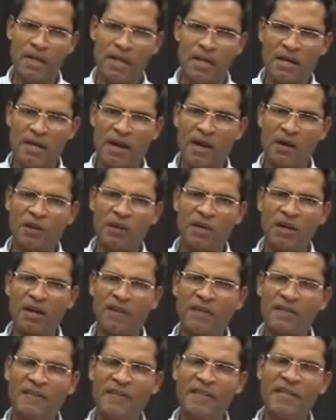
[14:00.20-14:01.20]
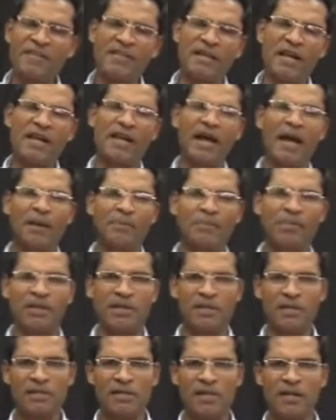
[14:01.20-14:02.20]
Now, things like
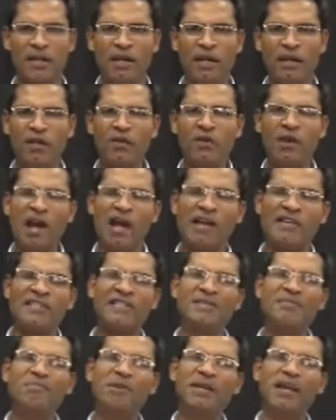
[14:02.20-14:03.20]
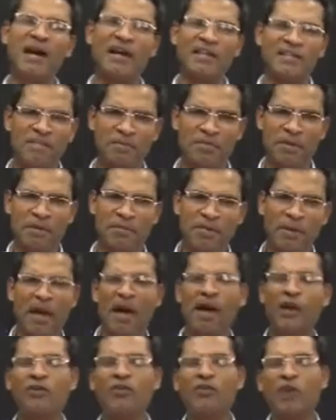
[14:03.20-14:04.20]
happiness, you can't simply ask people,
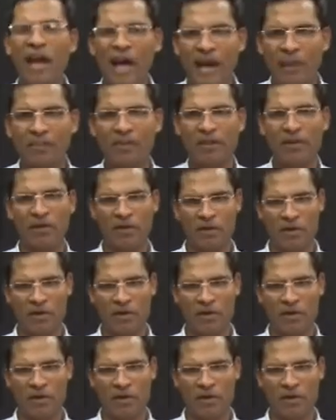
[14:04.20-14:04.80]
are you happy or